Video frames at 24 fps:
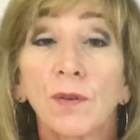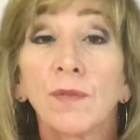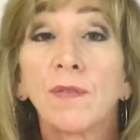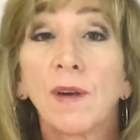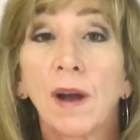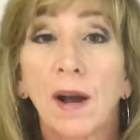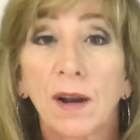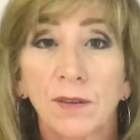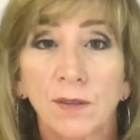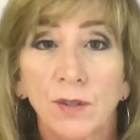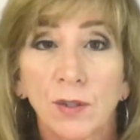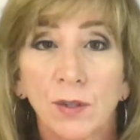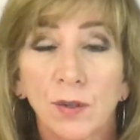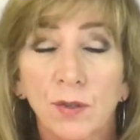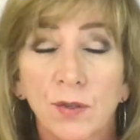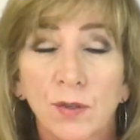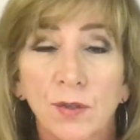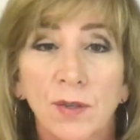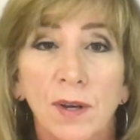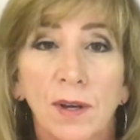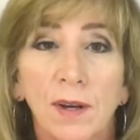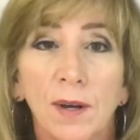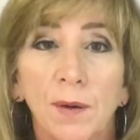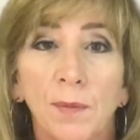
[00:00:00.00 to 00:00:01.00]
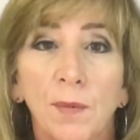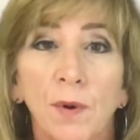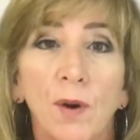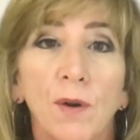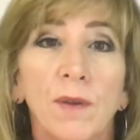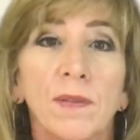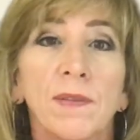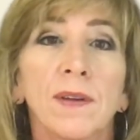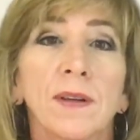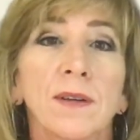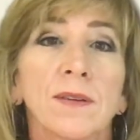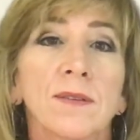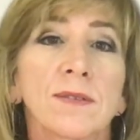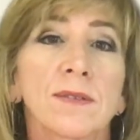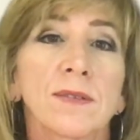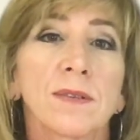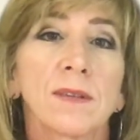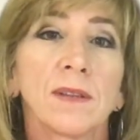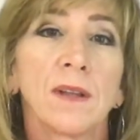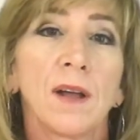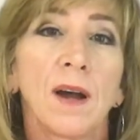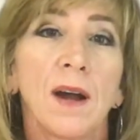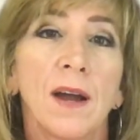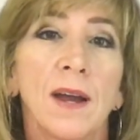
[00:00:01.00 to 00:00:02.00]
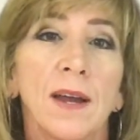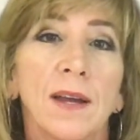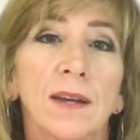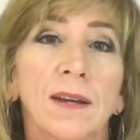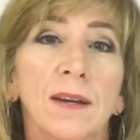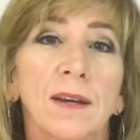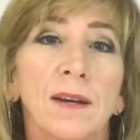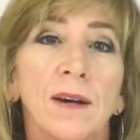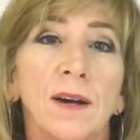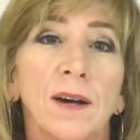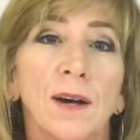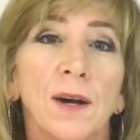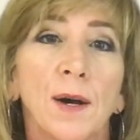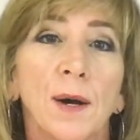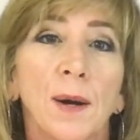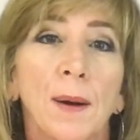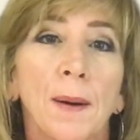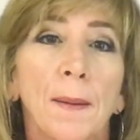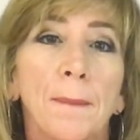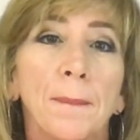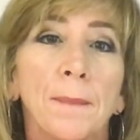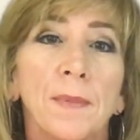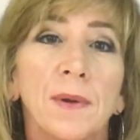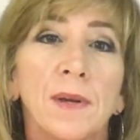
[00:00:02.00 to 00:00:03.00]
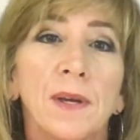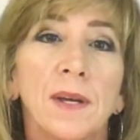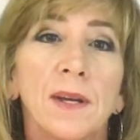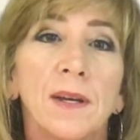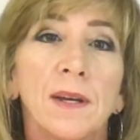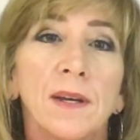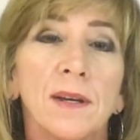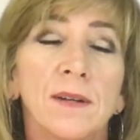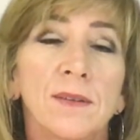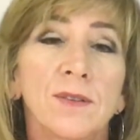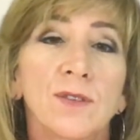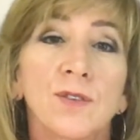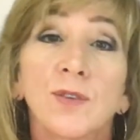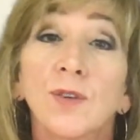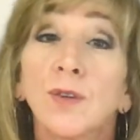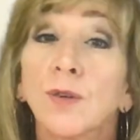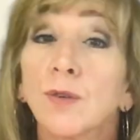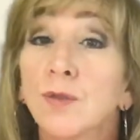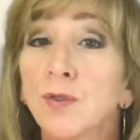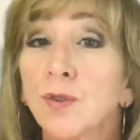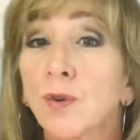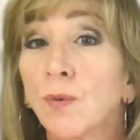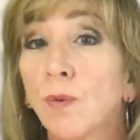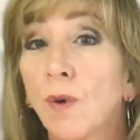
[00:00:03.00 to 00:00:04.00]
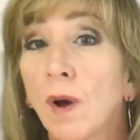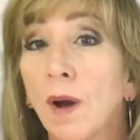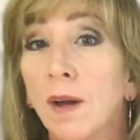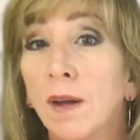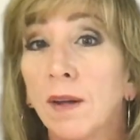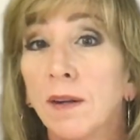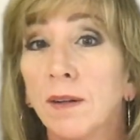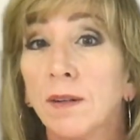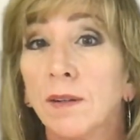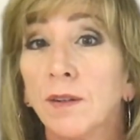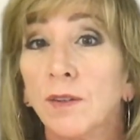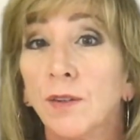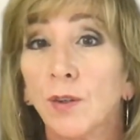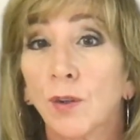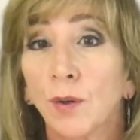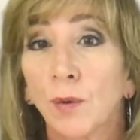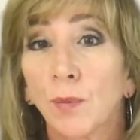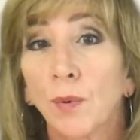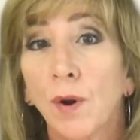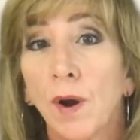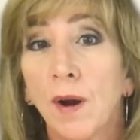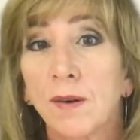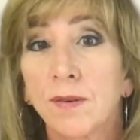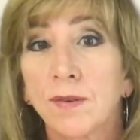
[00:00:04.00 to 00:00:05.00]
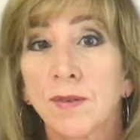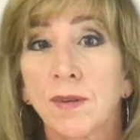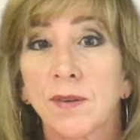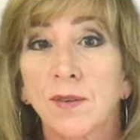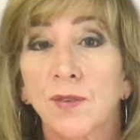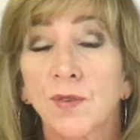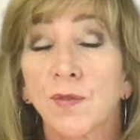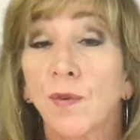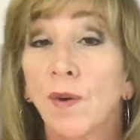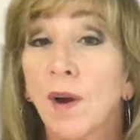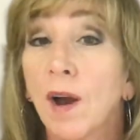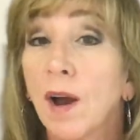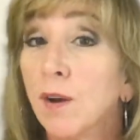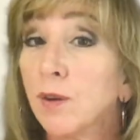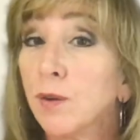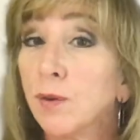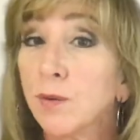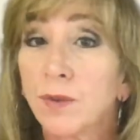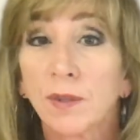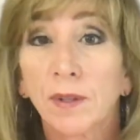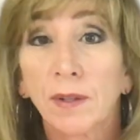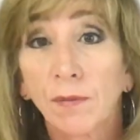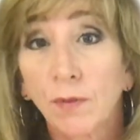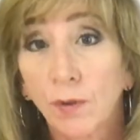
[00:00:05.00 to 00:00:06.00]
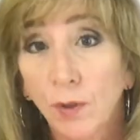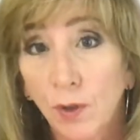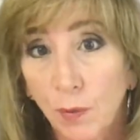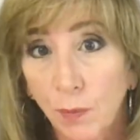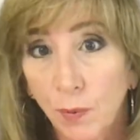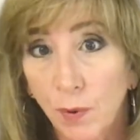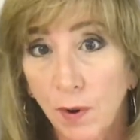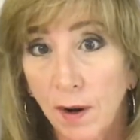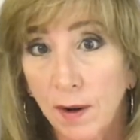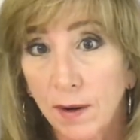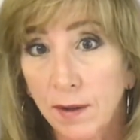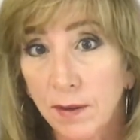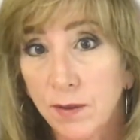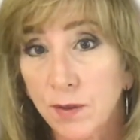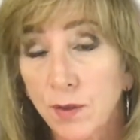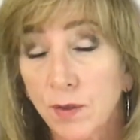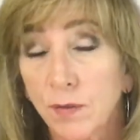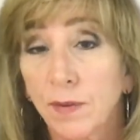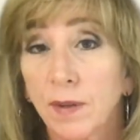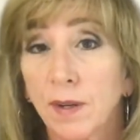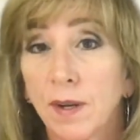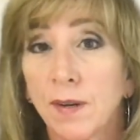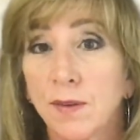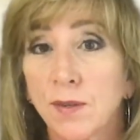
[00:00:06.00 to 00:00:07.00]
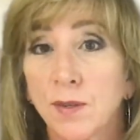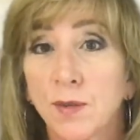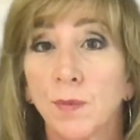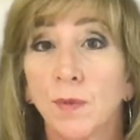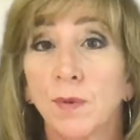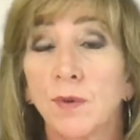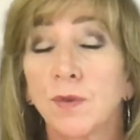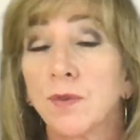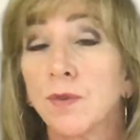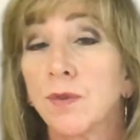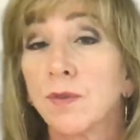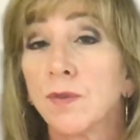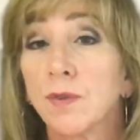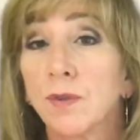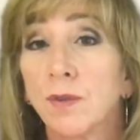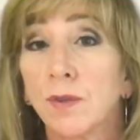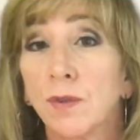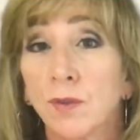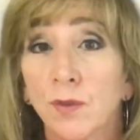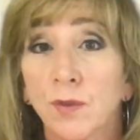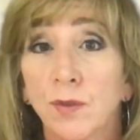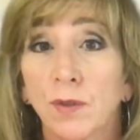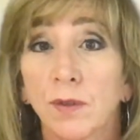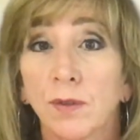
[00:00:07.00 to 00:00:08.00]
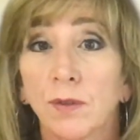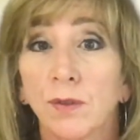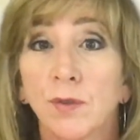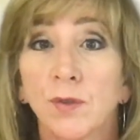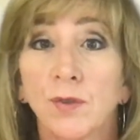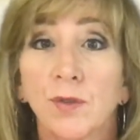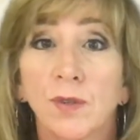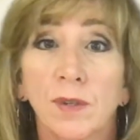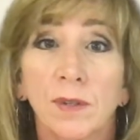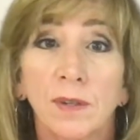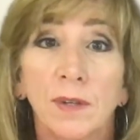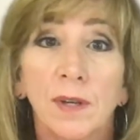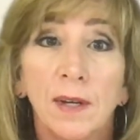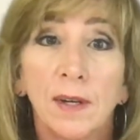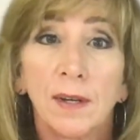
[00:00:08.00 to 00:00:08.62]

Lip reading: factors are things like it's used to run your process for how you deliver your product. So if a customer is using your solution